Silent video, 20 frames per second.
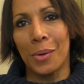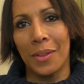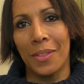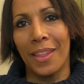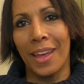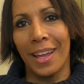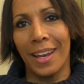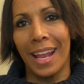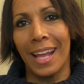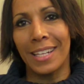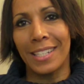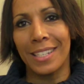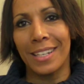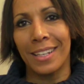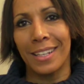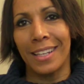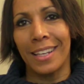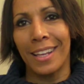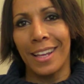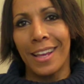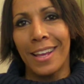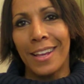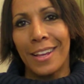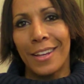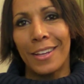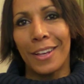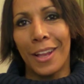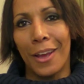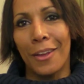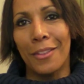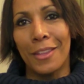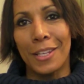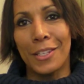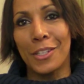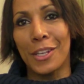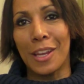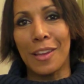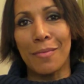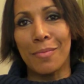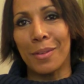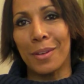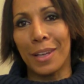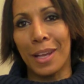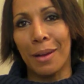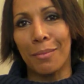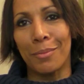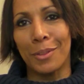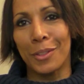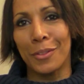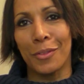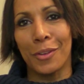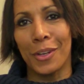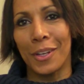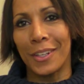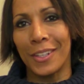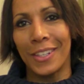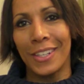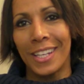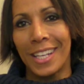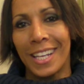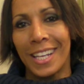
and then actually, you know, the achievement comes through,